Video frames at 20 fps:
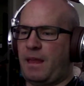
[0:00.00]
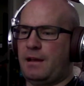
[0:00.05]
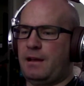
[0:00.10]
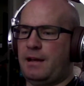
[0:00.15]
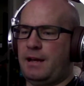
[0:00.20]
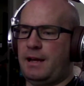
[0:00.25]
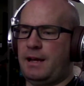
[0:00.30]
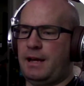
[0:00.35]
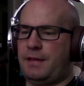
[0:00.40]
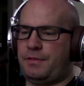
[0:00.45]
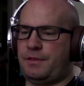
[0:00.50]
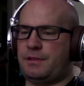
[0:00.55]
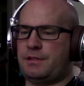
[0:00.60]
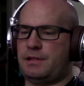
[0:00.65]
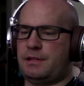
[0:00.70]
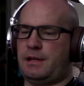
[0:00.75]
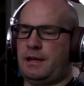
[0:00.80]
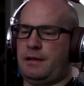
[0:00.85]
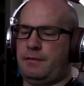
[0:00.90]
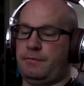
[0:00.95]
At the
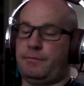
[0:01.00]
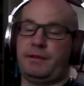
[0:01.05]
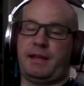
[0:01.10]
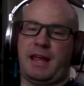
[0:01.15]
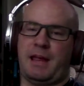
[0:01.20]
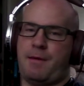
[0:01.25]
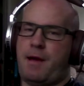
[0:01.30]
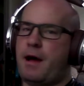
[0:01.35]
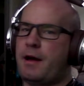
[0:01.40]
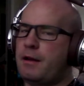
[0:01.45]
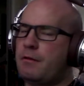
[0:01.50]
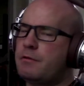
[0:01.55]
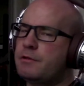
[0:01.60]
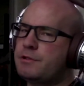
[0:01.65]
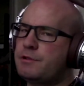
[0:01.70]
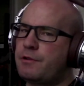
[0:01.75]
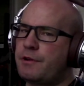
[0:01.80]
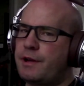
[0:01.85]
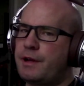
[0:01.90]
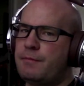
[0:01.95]
time it came out, it was
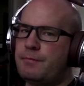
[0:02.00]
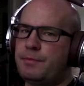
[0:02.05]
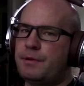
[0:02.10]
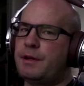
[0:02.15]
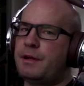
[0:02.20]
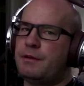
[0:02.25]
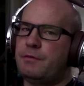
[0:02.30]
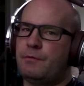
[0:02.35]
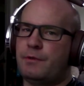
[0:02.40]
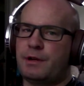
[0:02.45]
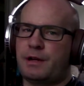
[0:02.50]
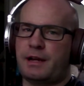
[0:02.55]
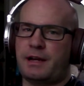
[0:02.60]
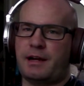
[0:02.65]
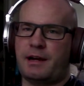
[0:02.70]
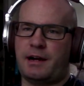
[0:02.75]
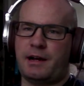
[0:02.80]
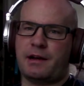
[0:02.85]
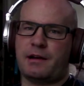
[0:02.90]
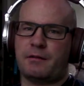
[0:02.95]
great, but when I
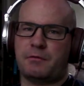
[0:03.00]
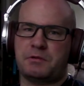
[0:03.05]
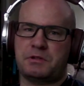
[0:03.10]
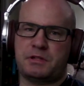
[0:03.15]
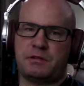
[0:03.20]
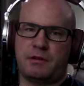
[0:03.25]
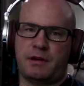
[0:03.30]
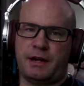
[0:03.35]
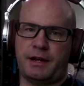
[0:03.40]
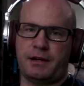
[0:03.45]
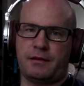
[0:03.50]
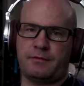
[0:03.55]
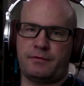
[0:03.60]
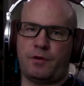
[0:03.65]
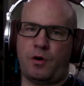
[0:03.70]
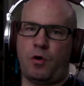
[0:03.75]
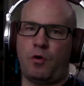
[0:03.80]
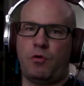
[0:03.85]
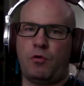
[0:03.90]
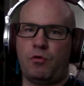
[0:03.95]
got it, it was still kind of
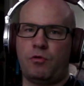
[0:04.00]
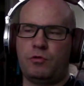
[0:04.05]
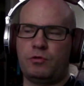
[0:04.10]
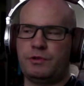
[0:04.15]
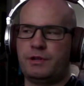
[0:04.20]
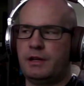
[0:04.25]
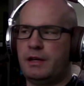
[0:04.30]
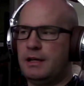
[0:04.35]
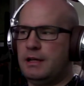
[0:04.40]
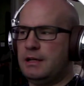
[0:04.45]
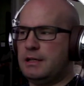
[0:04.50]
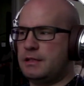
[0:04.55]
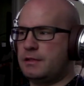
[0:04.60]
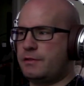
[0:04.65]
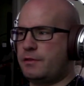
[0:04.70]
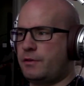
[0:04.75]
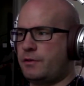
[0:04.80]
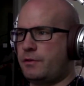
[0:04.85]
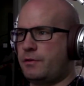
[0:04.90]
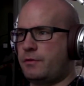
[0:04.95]
old.
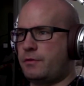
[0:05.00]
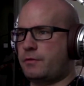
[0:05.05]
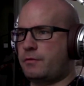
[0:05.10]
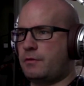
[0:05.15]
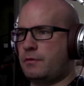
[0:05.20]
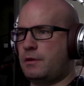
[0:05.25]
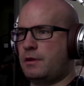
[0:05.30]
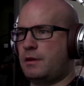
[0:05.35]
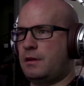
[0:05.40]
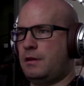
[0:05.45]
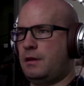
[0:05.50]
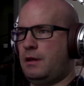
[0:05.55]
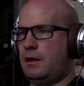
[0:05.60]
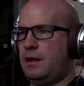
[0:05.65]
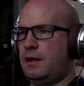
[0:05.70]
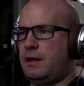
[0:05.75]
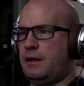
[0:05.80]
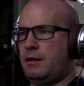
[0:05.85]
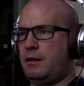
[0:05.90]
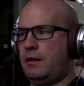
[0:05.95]
So
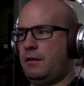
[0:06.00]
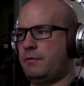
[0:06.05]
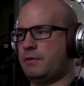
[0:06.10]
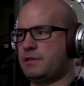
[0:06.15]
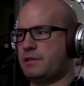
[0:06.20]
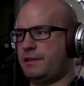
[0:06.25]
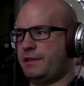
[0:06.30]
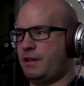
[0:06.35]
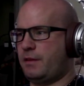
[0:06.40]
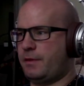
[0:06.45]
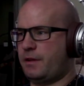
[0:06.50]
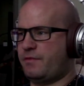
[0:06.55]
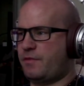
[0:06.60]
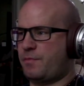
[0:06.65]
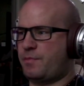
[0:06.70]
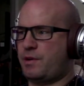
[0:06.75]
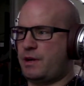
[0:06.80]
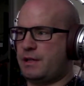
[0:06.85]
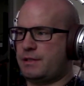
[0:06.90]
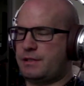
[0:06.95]
it was a little bit of a
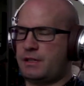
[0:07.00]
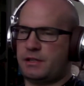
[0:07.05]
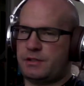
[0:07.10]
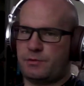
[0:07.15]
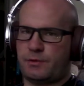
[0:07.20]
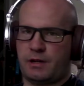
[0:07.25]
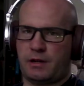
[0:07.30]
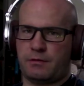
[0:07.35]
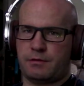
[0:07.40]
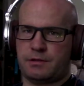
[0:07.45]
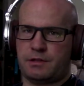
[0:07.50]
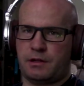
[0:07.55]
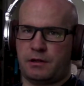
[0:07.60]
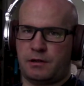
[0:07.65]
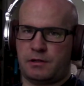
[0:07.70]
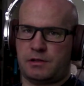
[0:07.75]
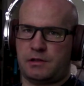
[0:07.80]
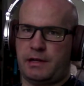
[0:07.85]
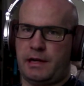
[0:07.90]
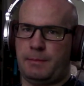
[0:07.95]
process when I was younger
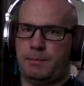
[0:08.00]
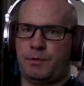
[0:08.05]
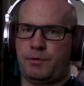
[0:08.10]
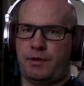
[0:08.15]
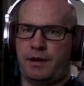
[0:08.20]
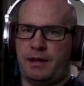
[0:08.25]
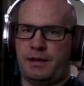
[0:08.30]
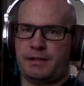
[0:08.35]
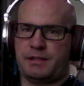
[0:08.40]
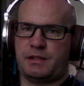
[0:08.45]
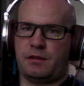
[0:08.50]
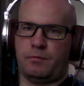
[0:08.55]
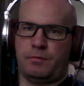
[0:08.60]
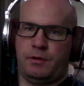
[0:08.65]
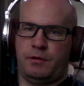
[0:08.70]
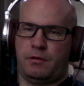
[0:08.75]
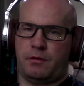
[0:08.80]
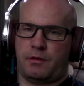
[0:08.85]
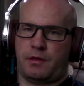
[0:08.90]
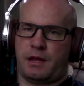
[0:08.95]
to upgrade this
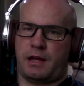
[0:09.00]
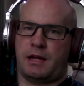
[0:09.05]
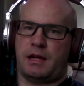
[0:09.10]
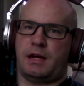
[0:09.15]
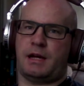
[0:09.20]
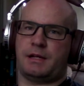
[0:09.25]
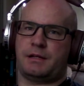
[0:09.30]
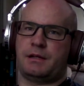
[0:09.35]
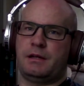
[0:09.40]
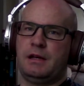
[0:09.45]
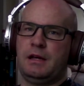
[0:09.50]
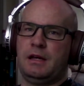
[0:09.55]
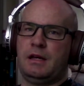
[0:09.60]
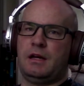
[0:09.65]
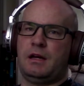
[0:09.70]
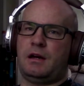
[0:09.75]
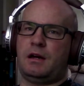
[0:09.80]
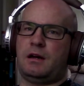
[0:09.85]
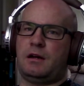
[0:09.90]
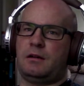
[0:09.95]
computer that I got.
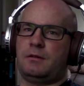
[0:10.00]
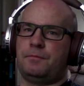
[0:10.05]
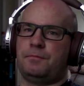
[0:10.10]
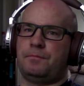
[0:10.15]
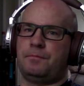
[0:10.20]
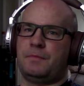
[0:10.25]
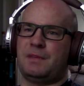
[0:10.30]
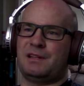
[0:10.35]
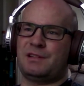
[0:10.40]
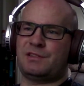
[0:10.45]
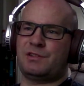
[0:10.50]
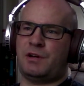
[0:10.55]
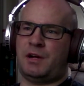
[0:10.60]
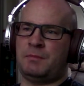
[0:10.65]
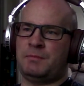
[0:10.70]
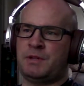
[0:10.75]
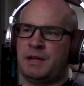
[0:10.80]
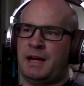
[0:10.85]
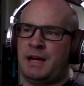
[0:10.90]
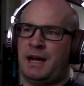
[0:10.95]
And so I'm
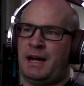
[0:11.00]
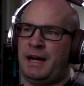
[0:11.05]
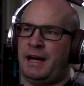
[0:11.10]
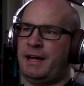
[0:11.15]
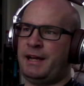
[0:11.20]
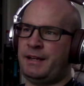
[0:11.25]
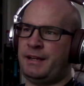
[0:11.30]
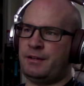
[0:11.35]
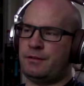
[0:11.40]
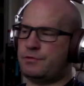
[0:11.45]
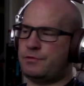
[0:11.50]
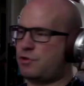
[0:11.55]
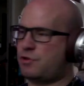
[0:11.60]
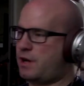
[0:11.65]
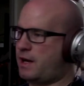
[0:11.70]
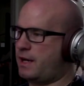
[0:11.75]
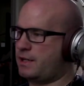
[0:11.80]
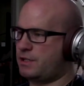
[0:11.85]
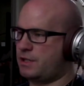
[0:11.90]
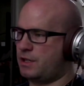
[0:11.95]
kind of
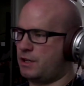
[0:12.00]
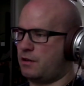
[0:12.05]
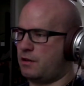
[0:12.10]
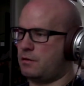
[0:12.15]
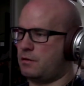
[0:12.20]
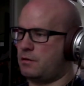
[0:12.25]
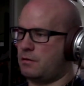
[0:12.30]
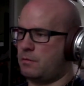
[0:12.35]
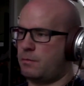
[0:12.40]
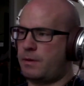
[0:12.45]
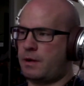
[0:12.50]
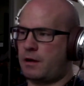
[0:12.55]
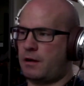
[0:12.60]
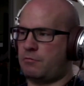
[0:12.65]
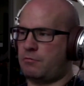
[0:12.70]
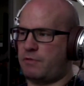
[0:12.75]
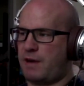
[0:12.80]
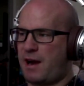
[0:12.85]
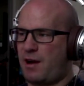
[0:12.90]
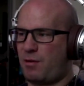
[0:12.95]
trying to go
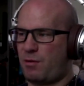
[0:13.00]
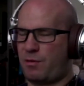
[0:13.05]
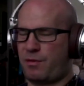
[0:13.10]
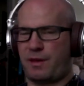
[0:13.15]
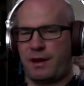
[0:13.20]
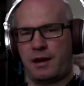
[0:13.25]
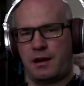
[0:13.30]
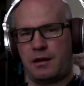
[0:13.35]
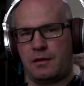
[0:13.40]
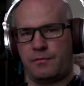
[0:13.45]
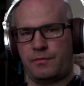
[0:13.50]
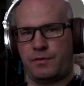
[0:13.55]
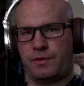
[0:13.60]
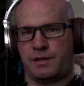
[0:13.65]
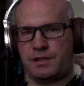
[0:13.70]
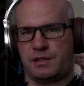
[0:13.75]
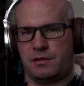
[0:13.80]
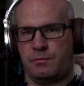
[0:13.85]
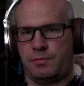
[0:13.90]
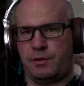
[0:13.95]
around there for this
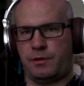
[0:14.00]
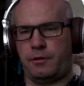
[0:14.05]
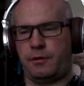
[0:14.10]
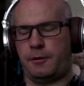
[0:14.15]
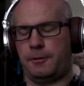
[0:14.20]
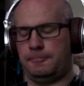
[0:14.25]
computer.